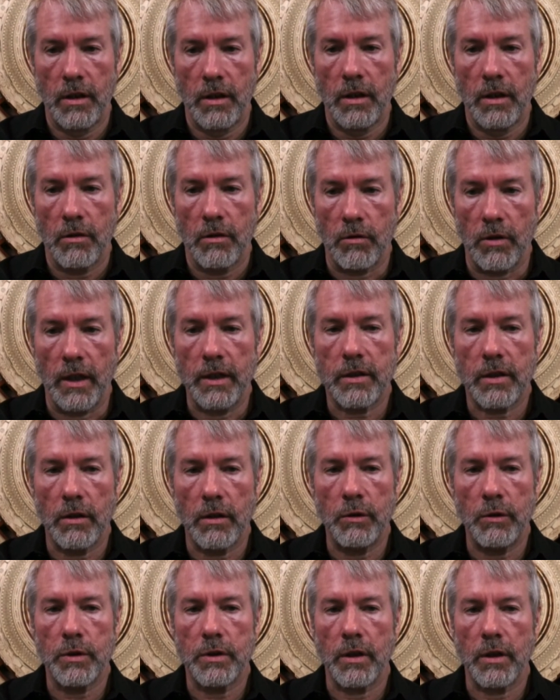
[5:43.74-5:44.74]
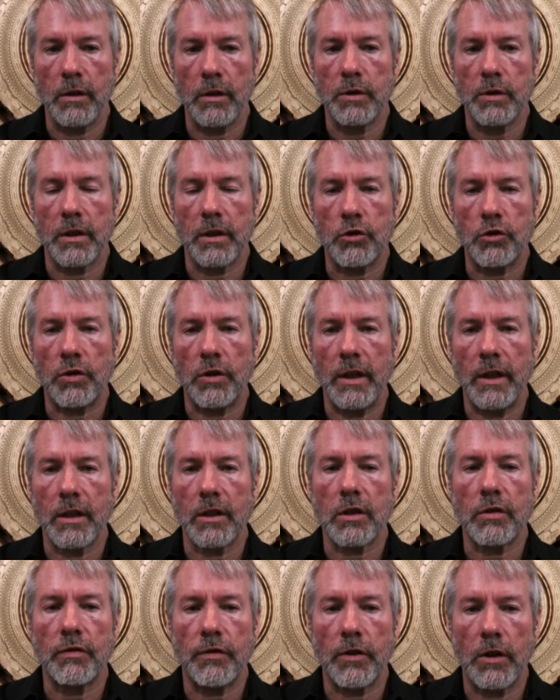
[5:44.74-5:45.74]
Right? So it was a
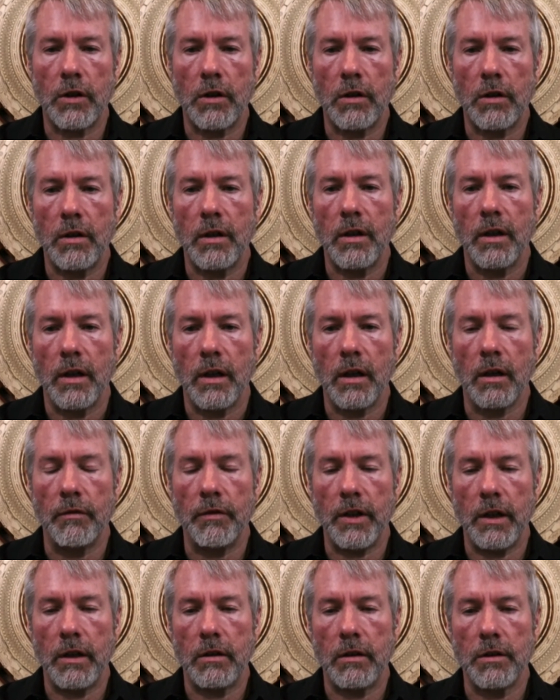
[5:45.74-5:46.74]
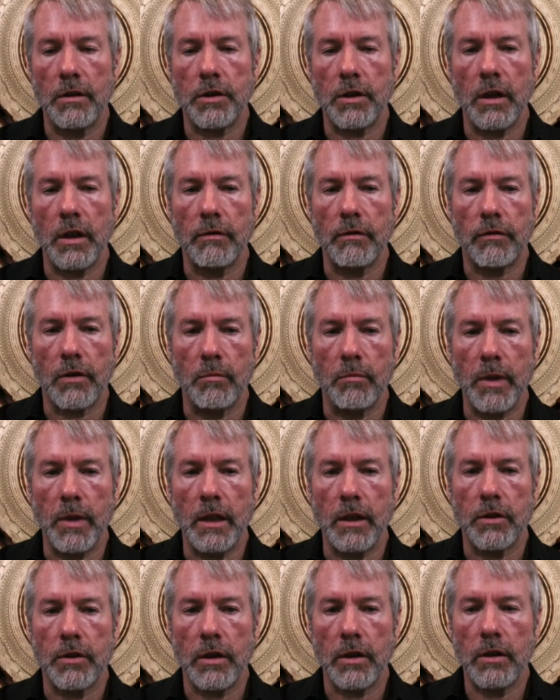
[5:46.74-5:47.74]
transfer of energy from
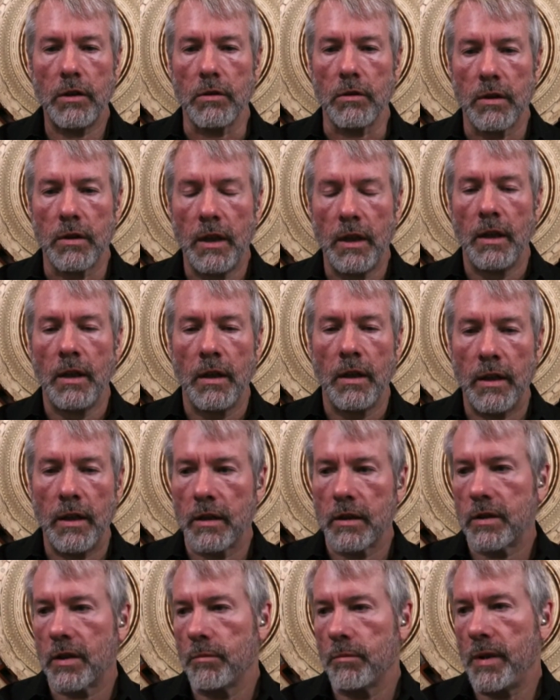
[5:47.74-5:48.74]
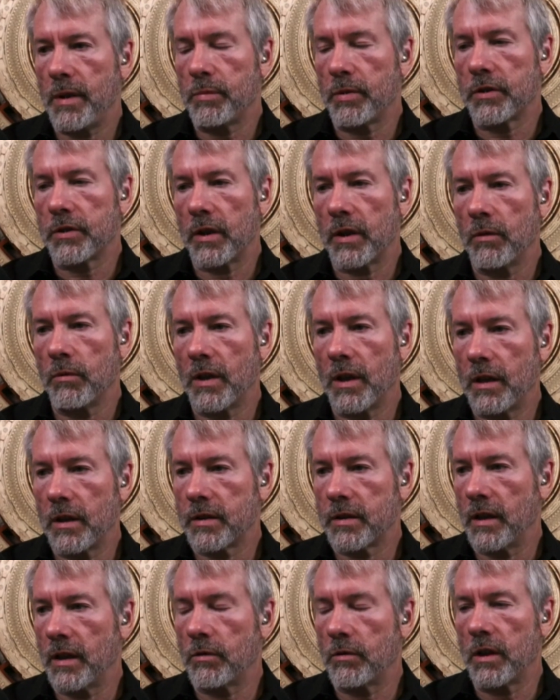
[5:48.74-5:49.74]
me to you. Now, some people say, well,
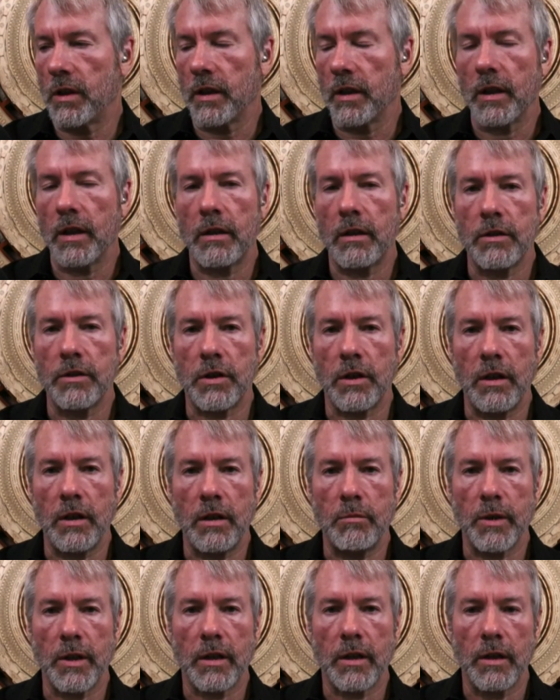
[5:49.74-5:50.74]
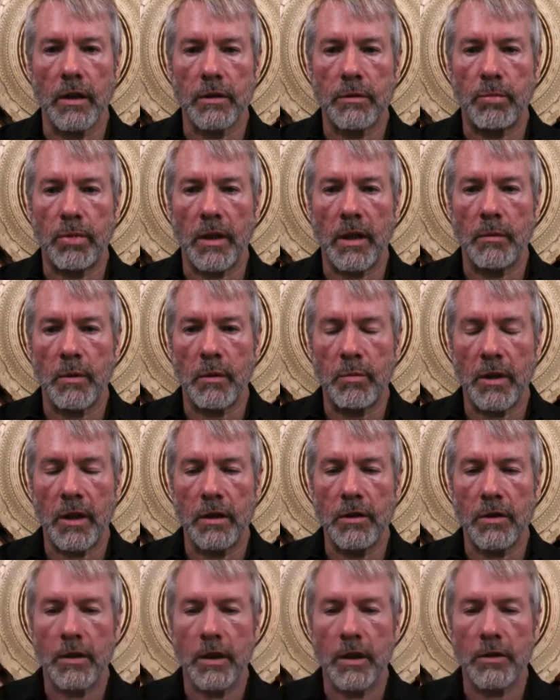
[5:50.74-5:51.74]
it's not really energy because blah, blah, blah,
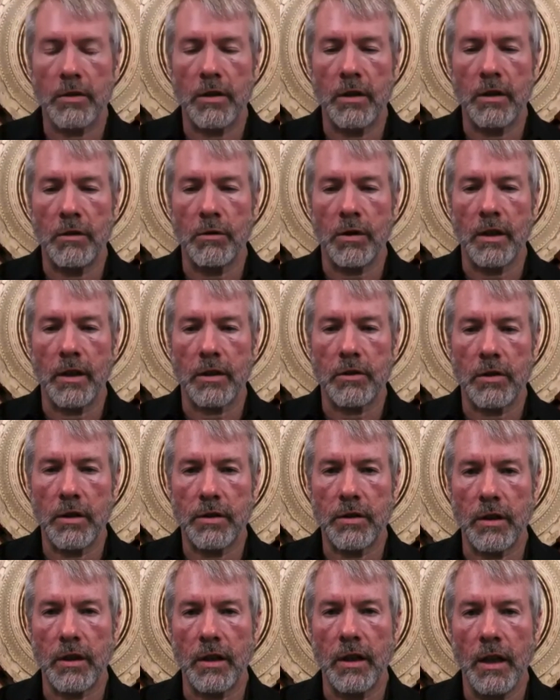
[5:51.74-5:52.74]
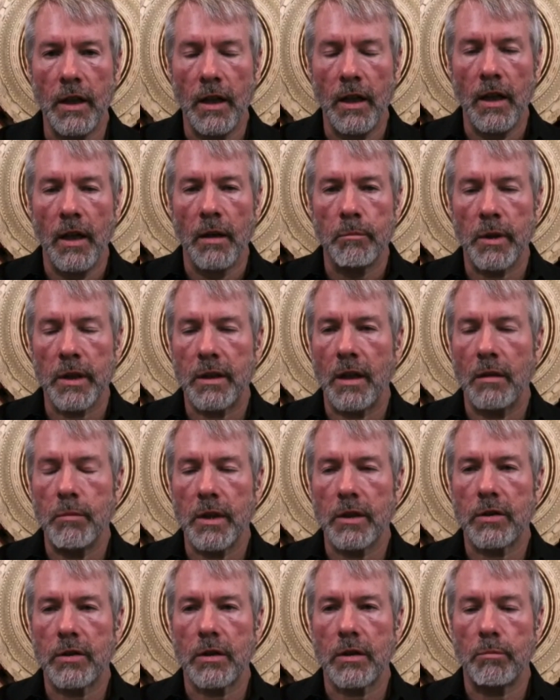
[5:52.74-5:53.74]
you can't turn it into electricity. But they
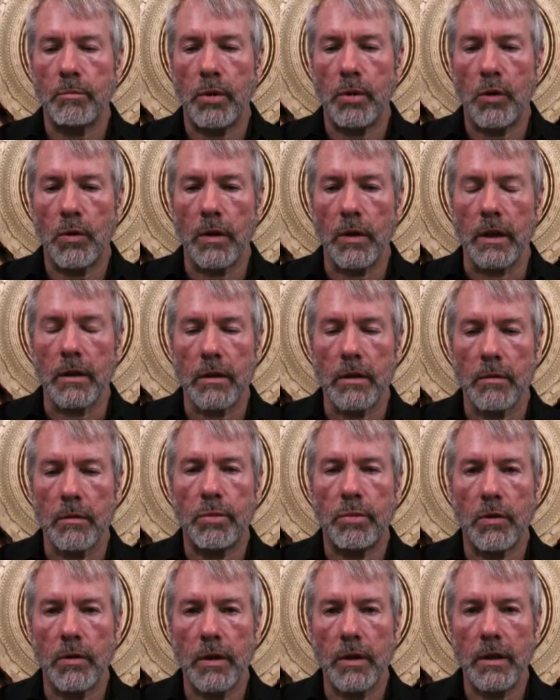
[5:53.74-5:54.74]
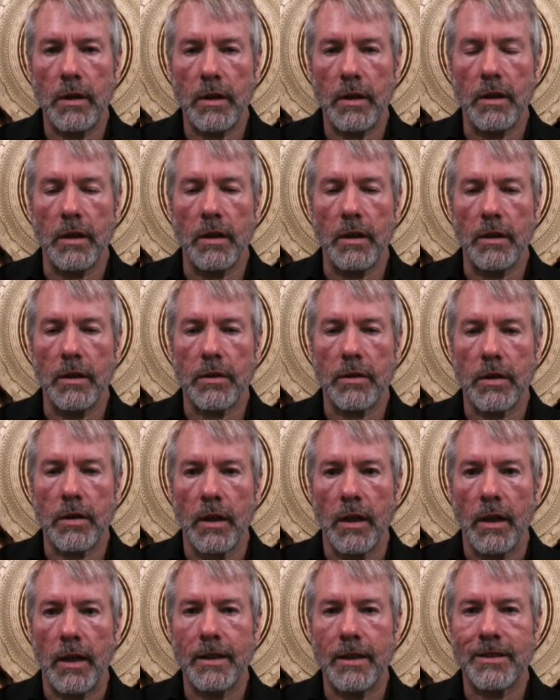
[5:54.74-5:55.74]
missed the point. The point is,
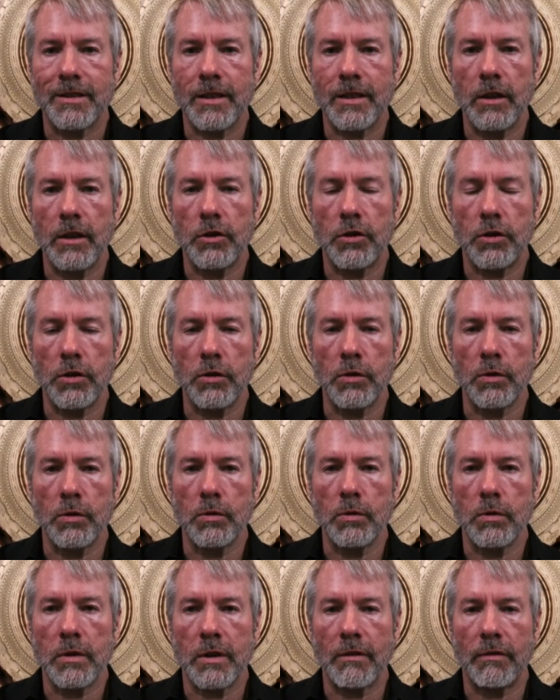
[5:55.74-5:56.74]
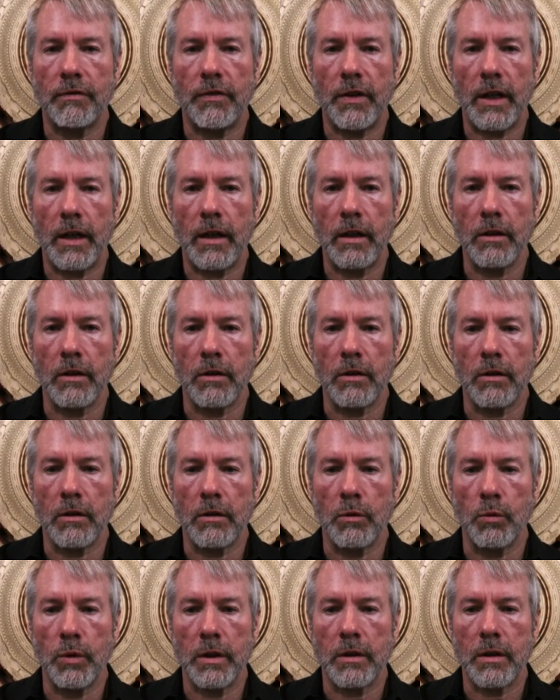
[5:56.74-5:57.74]
I sent you the file
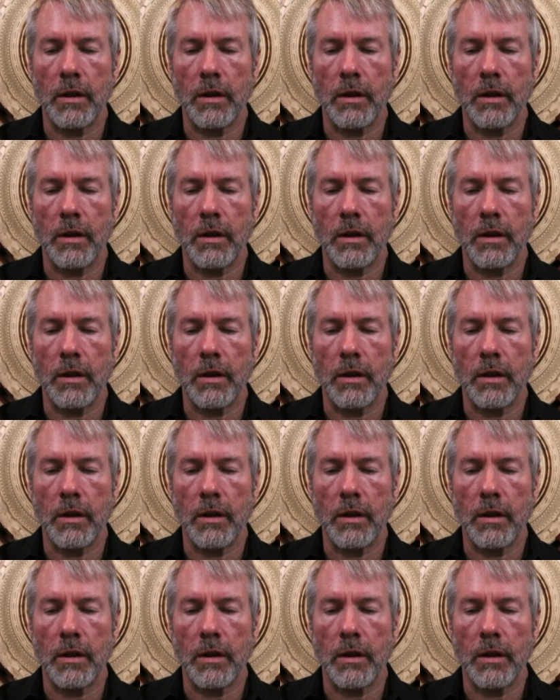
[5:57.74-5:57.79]
with,